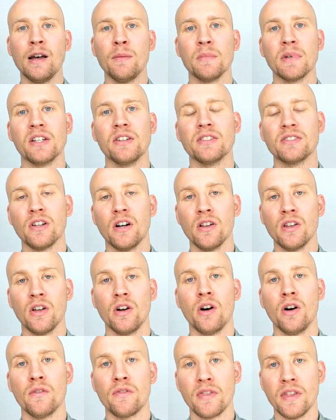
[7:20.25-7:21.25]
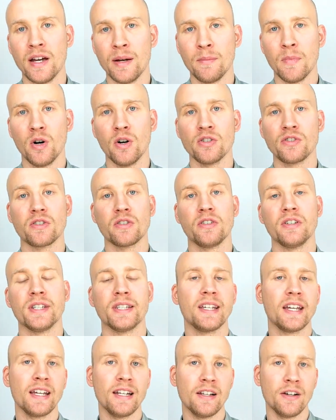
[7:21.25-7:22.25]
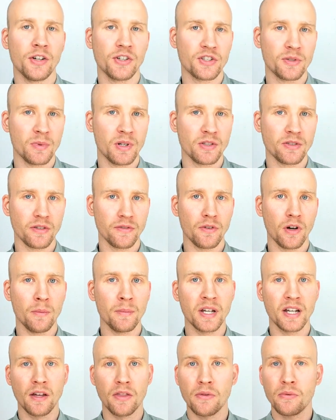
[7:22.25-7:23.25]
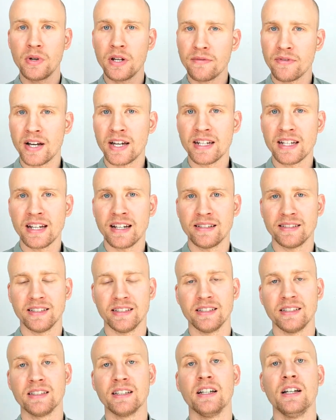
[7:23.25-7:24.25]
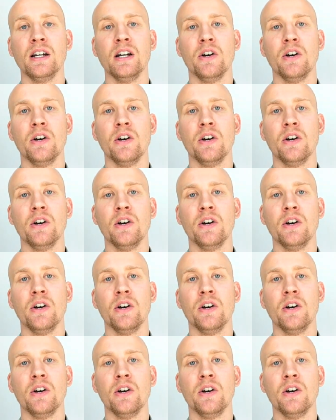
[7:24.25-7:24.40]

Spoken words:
because all of them also contain large amounts of omega-3 fatty acids,